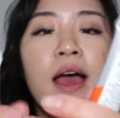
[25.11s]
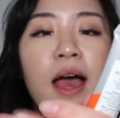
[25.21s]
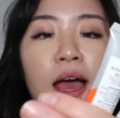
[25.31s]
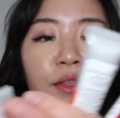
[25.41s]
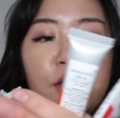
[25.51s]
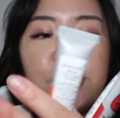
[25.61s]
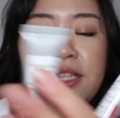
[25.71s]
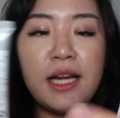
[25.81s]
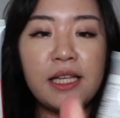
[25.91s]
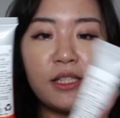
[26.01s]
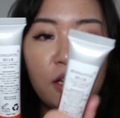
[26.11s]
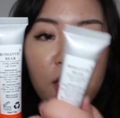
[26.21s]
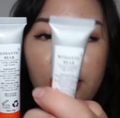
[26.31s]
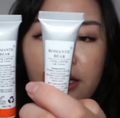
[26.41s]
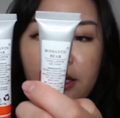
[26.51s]
and the shades
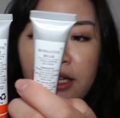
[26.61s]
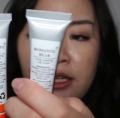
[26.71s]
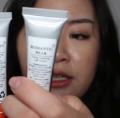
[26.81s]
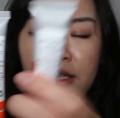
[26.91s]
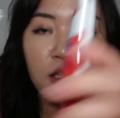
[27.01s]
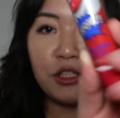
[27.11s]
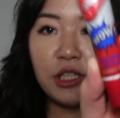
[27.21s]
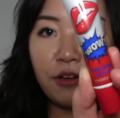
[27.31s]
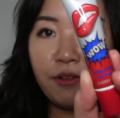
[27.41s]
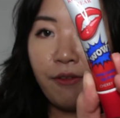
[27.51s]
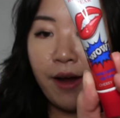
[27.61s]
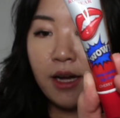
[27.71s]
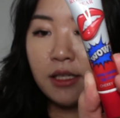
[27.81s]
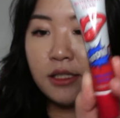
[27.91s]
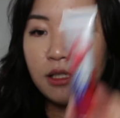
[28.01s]
are in Cherry
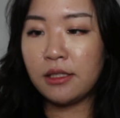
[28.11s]
Red,